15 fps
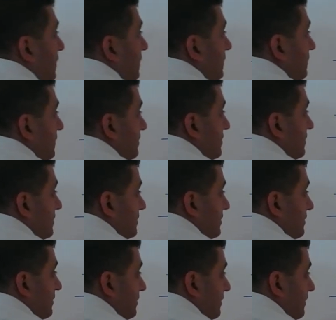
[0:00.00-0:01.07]
This is
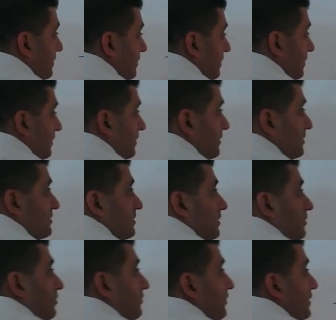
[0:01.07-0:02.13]

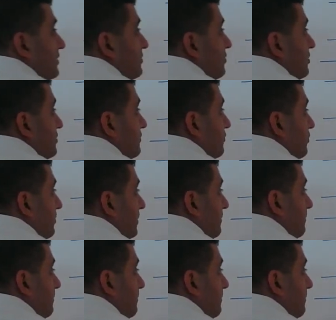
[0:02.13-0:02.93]
single phase transformer.